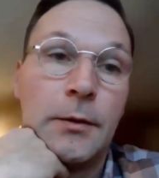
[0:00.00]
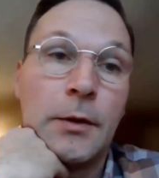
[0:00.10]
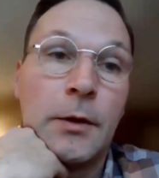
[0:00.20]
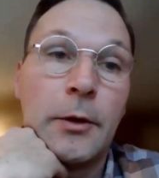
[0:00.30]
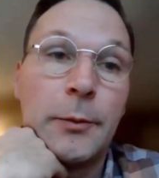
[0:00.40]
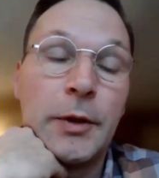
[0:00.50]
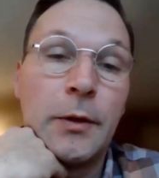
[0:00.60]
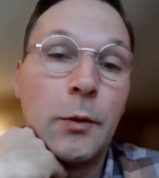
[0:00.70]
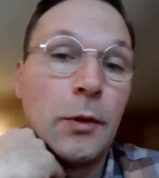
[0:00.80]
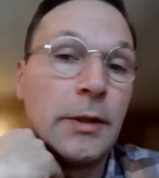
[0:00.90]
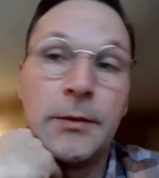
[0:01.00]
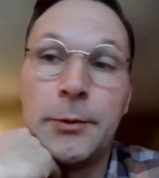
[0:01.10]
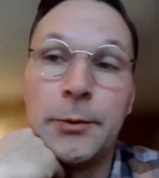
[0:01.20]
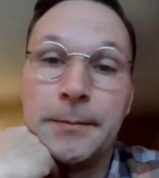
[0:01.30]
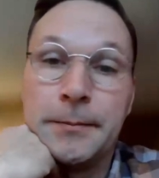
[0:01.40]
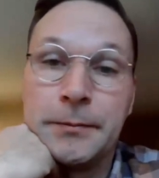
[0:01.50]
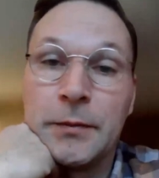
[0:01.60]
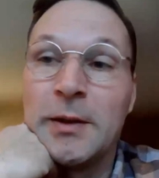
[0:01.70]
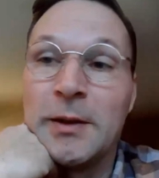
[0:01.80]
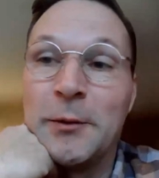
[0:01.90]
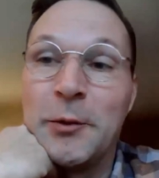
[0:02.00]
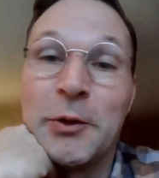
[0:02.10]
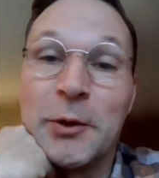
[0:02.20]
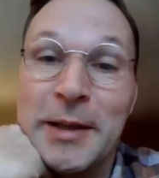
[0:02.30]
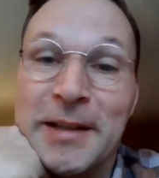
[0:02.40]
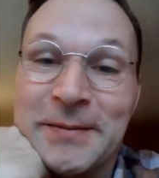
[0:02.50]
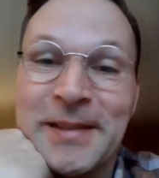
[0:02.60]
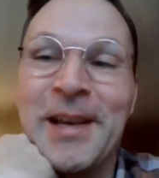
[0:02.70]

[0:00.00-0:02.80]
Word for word: harming the wall it's okay uh, if you ask me